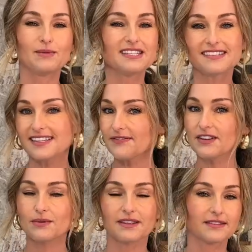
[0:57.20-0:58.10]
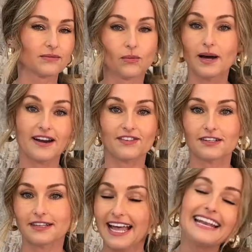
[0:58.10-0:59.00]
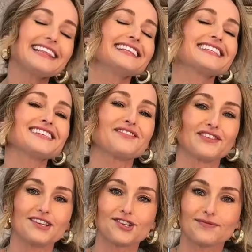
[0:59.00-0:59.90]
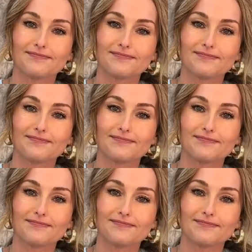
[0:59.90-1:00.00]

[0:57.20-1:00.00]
we stuff it with whatever. Anything that's in the fridge.